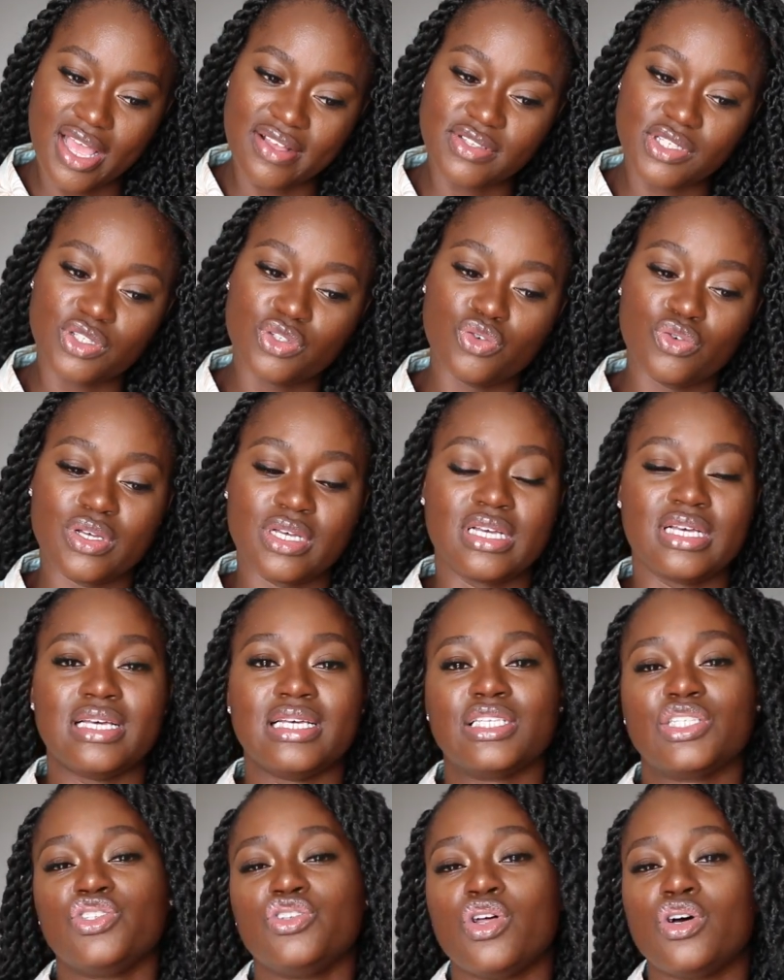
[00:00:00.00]
I have to do
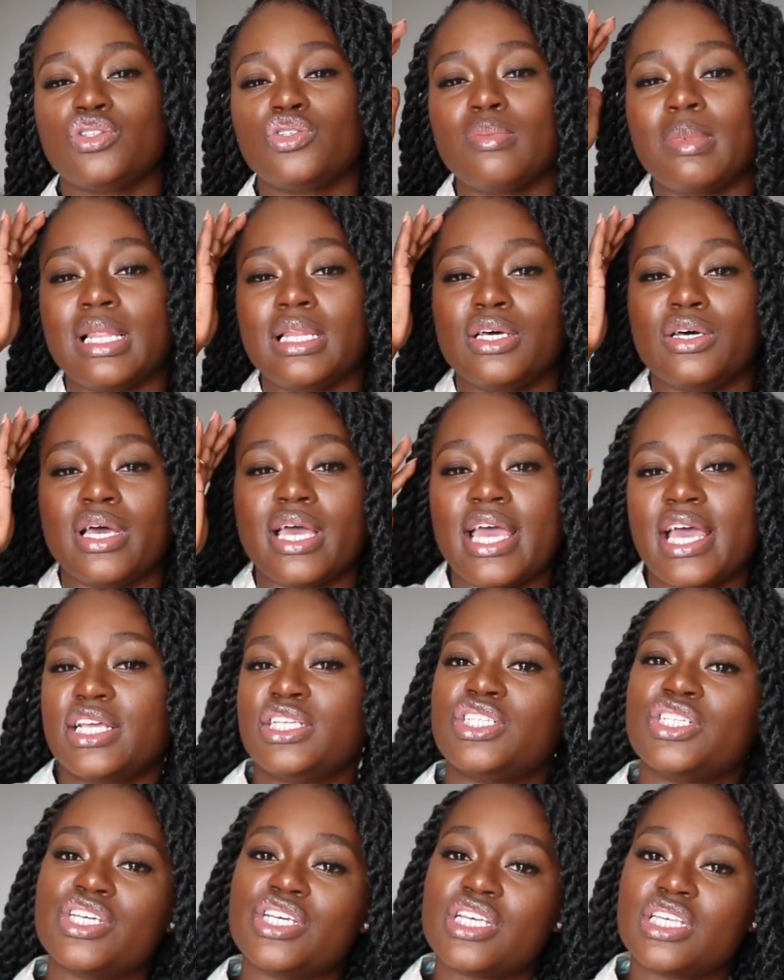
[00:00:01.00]
is, you know, do my little
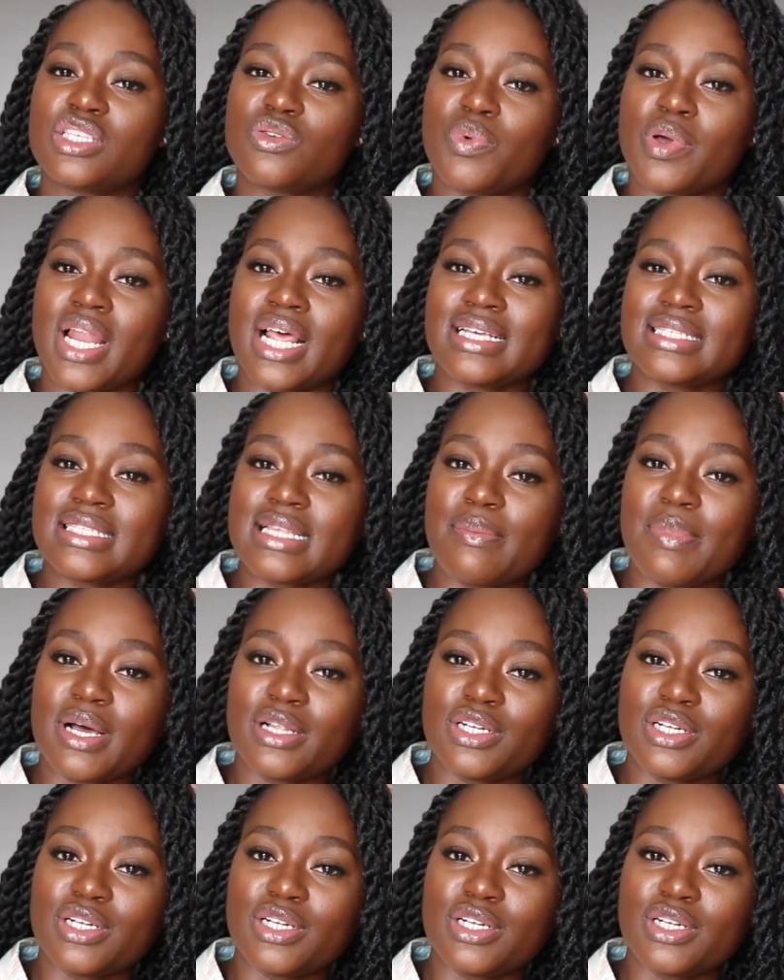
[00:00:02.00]
edges when I step